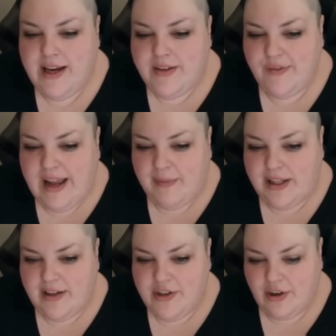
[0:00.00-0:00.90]
he has a
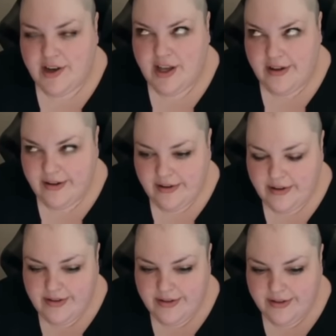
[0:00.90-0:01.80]
family in Turkey.
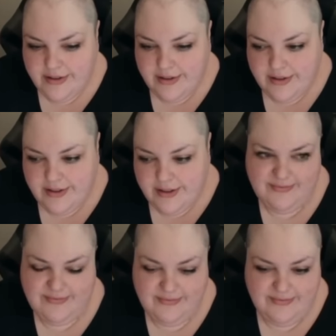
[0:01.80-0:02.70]

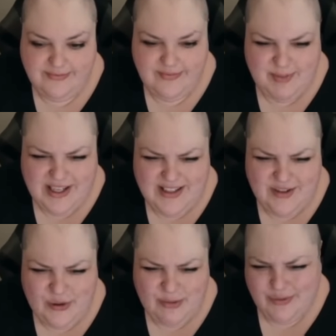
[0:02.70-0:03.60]
I'm
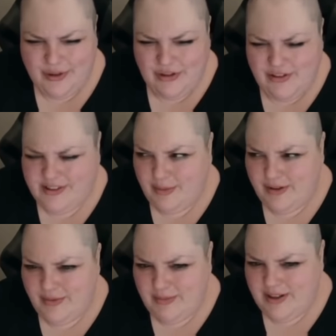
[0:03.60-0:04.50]
like, is it normal for you to
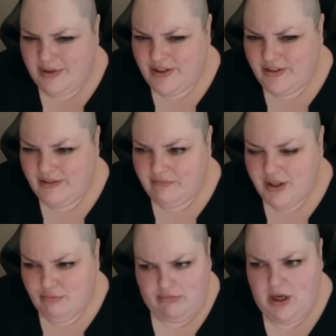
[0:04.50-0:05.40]
sleep with women when you're
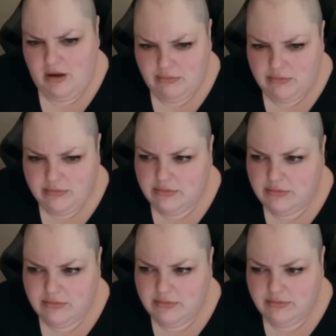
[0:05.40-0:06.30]
like, yeah,
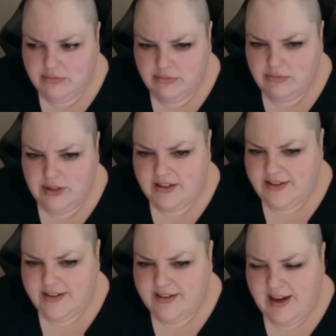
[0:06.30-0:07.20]

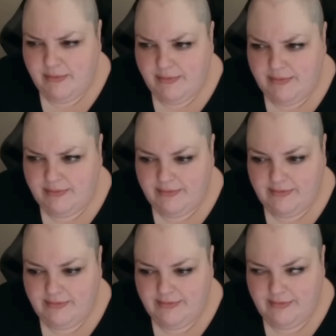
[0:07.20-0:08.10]
it's not the same.
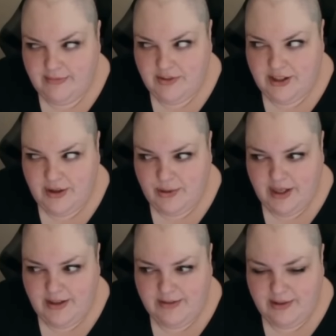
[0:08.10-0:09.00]
I was like,
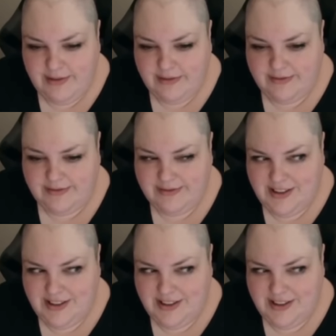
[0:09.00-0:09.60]
oh, okay, whatever.